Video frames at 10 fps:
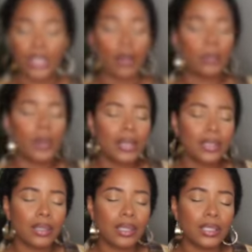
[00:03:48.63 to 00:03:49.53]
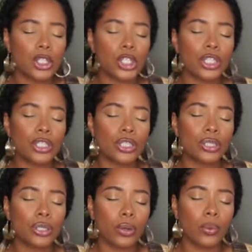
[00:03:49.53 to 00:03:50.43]
Now, product knowledge is
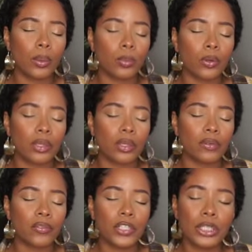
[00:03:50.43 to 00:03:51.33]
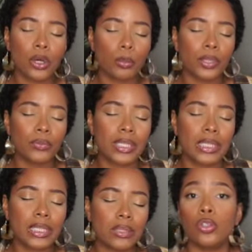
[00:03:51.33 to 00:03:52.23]
so important for so many
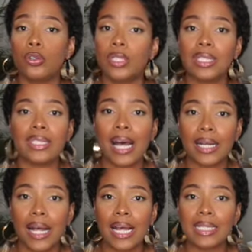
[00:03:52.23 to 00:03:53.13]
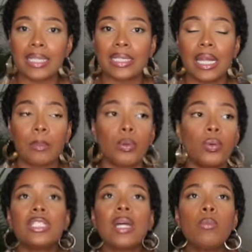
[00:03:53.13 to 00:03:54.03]
reasons. Using Zara as an
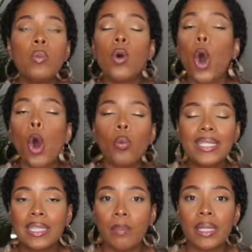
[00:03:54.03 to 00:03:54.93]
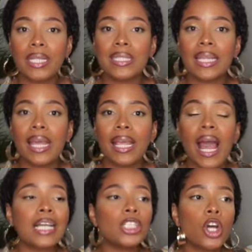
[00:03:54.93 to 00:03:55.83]
example, someone will always come in and say,
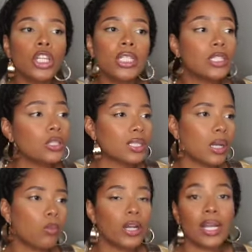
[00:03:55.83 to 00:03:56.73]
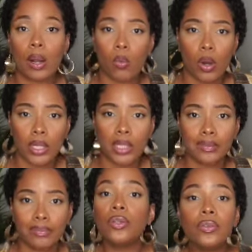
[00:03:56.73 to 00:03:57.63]
I saw this on someone and I want it.
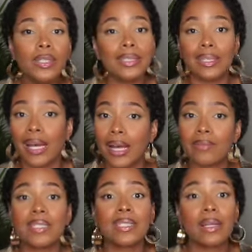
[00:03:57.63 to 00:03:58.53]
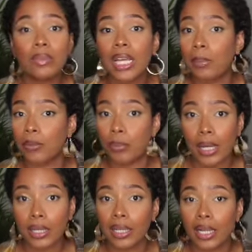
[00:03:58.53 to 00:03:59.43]
You need to have some type of
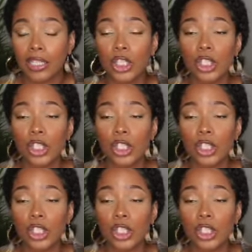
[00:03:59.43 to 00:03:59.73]
product knowledge.